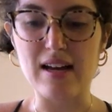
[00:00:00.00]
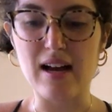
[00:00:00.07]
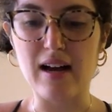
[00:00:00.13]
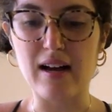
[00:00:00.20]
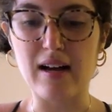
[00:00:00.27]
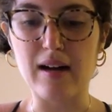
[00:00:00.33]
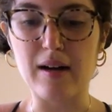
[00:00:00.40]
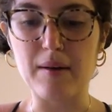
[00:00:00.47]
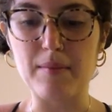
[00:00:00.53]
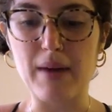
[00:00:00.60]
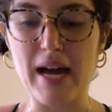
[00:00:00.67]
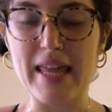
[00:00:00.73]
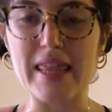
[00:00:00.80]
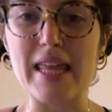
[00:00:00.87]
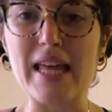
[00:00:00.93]

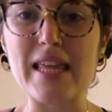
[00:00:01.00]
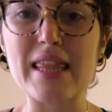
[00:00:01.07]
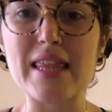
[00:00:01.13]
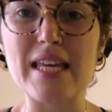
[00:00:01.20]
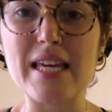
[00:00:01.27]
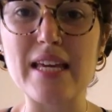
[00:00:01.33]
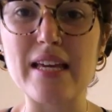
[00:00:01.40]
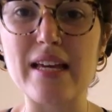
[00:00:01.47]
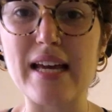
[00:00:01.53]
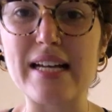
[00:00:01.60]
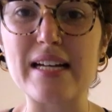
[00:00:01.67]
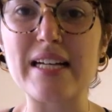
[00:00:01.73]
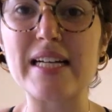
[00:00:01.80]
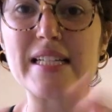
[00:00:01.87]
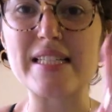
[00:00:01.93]
I think the
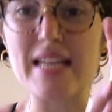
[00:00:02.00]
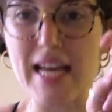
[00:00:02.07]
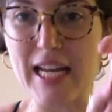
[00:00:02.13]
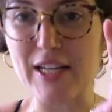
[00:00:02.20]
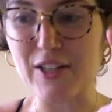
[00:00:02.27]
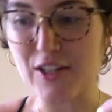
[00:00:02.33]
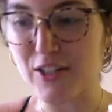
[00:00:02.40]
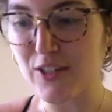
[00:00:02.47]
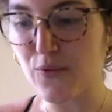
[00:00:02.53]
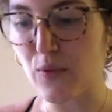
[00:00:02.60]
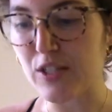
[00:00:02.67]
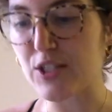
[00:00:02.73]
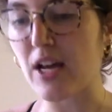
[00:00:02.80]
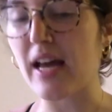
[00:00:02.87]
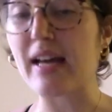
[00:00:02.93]
container,
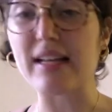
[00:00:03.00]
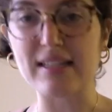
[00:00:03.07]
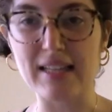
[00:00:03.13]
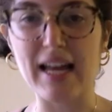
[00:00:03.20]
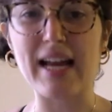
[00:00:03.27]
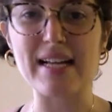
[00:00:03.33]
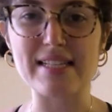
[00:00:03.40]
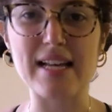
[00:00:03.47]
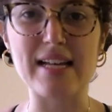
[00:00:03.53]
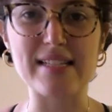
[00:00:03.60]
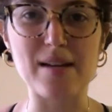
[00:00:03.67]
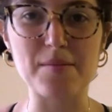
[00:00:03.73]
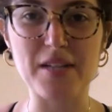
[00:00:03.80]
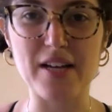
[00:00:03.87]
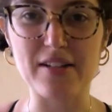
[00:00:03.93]
which I, like I said,
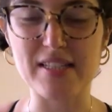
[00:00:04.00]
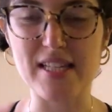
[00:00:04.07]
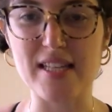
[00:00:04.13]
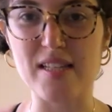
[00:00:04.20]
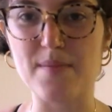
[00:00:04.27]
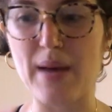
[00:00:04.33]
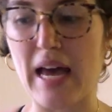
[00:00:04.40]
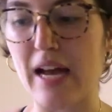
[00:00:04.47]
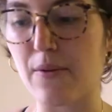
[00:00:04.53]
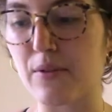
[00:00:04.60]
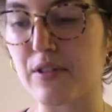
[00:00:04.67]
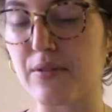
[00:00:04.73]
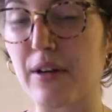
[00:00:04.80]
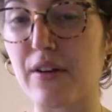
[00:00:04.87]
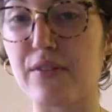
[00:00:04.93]
dumped out into this bag,
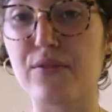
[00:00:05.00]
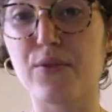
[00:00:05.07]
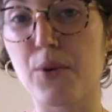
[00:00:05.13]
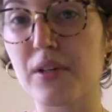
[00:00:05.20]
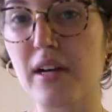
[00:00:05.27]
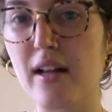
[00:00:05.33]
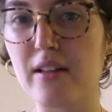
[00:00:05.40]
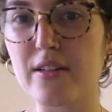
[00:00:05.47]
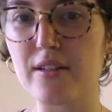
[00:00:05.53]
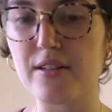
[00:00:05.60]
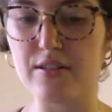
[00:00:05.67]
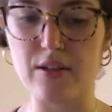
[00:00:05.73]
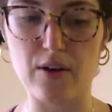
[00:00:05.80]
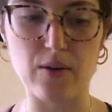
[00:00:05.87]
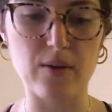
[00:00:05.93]
was around $4.
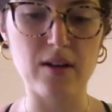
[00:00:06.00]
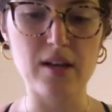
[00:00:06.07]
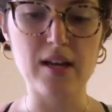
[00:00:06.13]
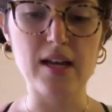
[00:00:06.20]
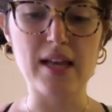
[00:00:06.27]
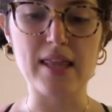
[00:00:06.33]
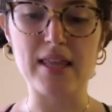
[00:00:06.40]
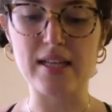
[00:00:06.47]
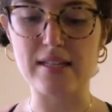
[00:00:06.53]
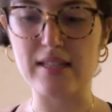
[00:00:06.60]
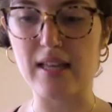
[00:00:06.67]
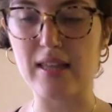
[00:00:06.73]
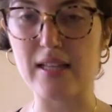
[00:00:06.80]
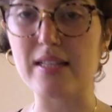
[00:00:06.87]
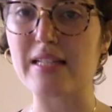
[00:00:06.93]
So this
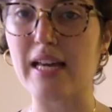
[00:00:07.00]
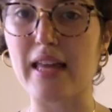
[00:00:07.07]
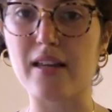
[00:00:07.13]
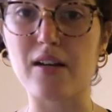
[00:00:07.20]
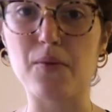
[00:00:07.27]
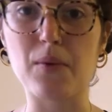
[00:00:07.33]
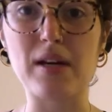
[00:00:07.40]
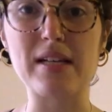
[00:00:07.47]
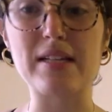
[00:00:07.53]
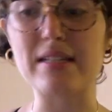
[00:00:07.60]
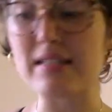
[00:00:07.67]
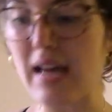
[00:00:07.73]
and this together was